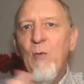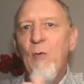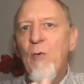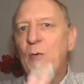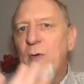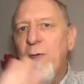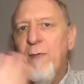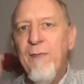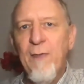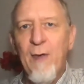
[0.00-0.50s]

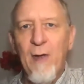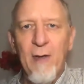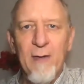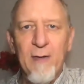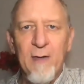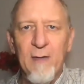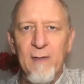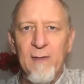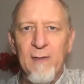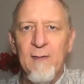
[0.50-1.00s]

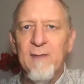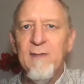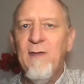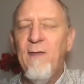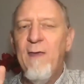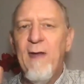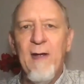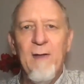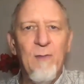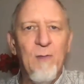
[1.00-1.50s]
orthogonal to
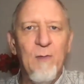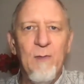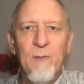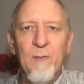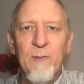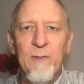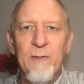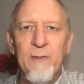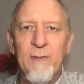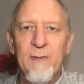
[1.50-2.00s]
that whole
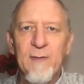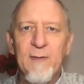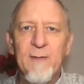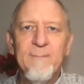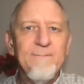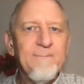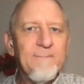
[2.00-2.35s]
world.